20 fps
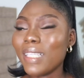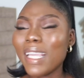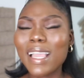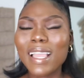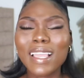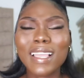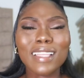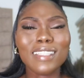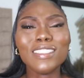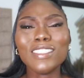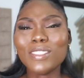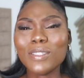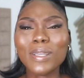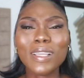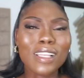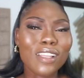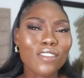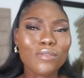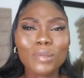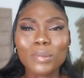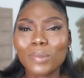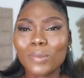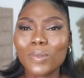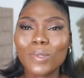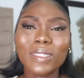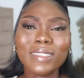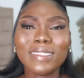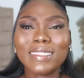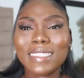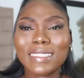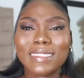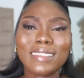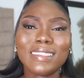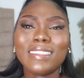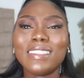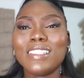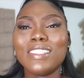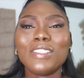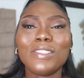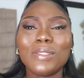yeah you know a lot of people want
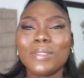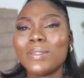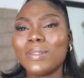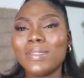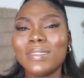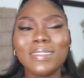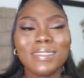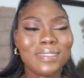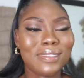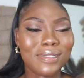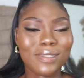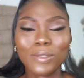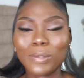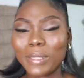destination